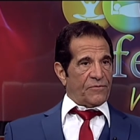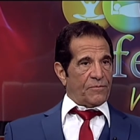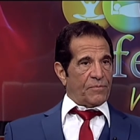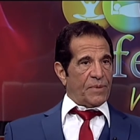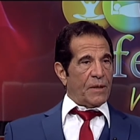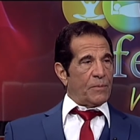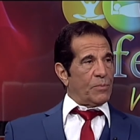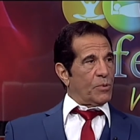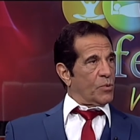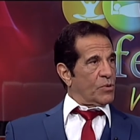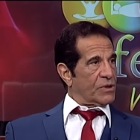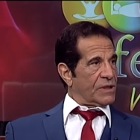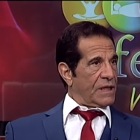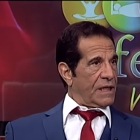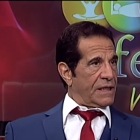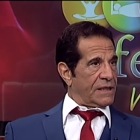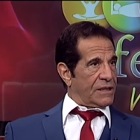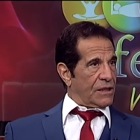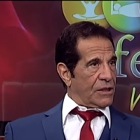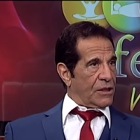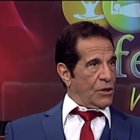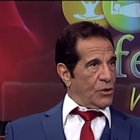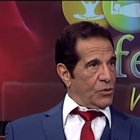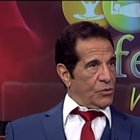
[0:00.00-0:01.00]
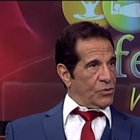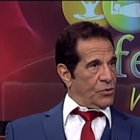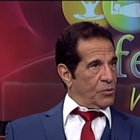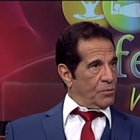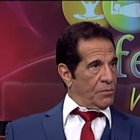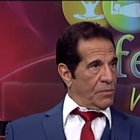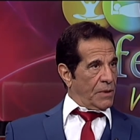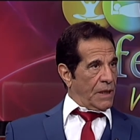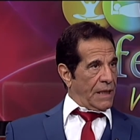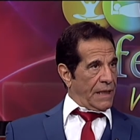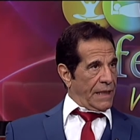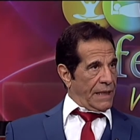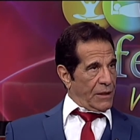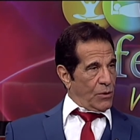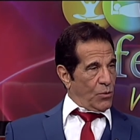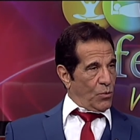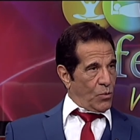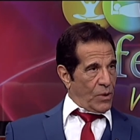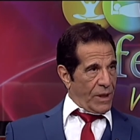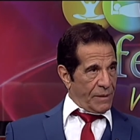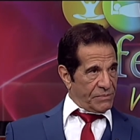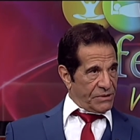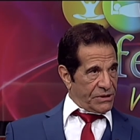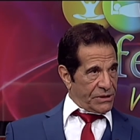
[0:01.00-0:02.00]
people would like to go to my
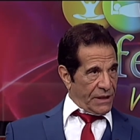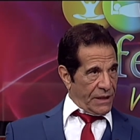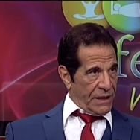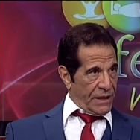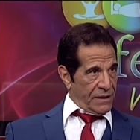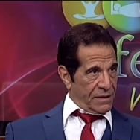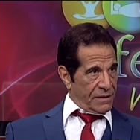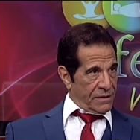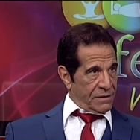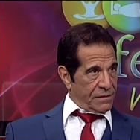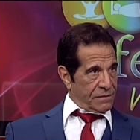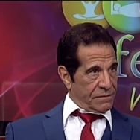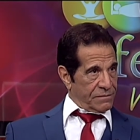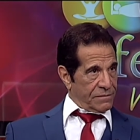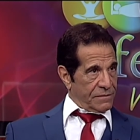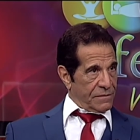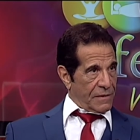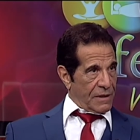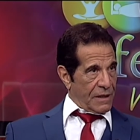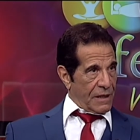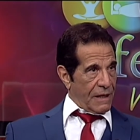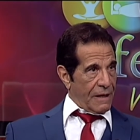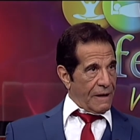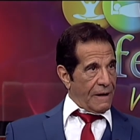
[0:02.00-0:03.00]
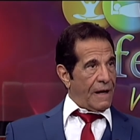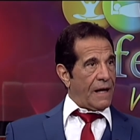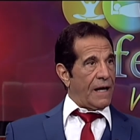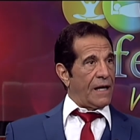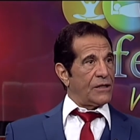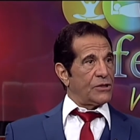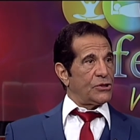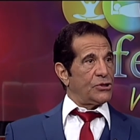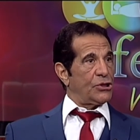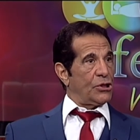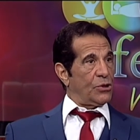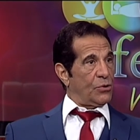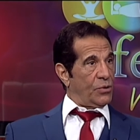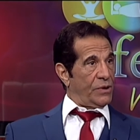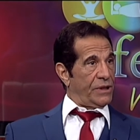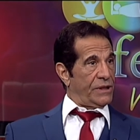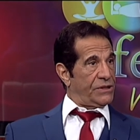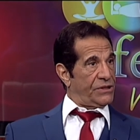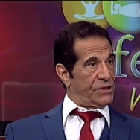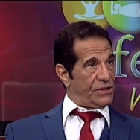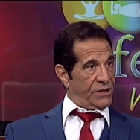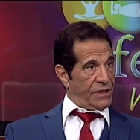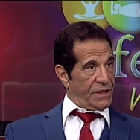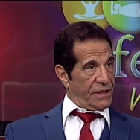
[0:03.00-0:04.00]
website, okay, uh,
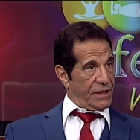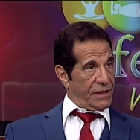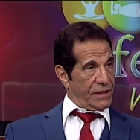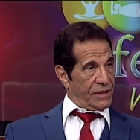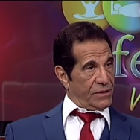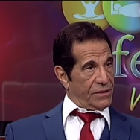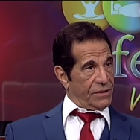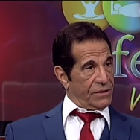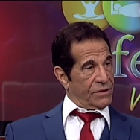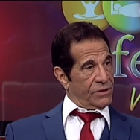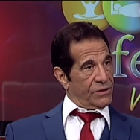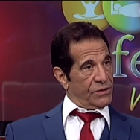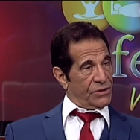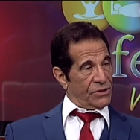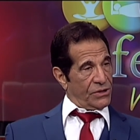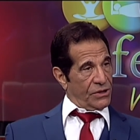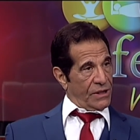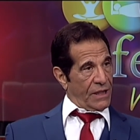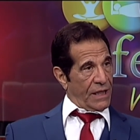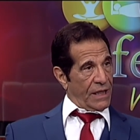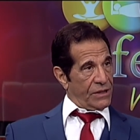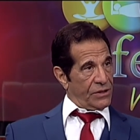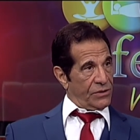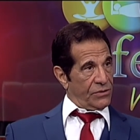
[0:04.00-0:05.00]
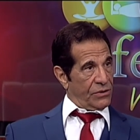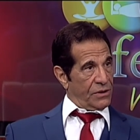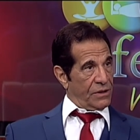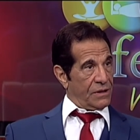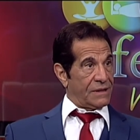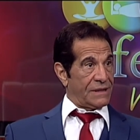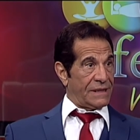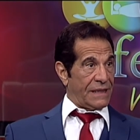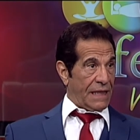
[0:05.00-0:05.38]
joeycsinatra.com, mm-hmm.